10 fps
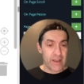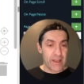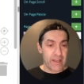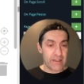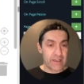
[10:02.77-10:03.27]

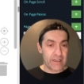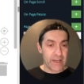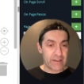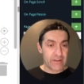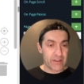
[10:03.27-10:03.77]
and
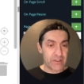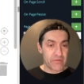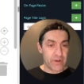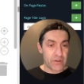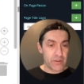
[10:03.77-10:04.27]
connect this
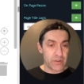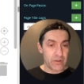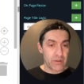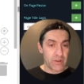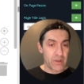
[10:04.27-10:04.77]
function,
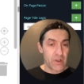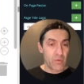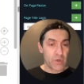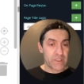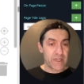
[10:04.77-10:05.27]

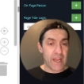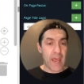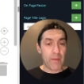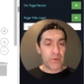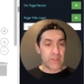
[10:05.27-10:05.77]
what's going to
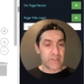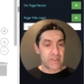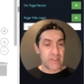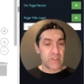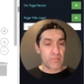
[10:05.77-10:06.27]
happen is
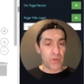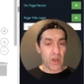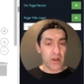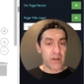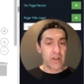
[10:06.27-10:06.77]
this
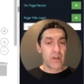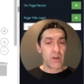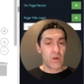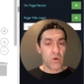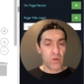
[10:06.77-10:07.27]
block
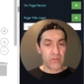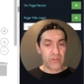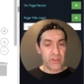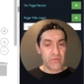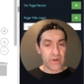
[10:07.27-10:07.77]
calls
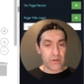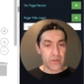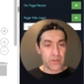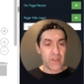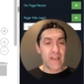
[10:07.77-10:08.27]
this function,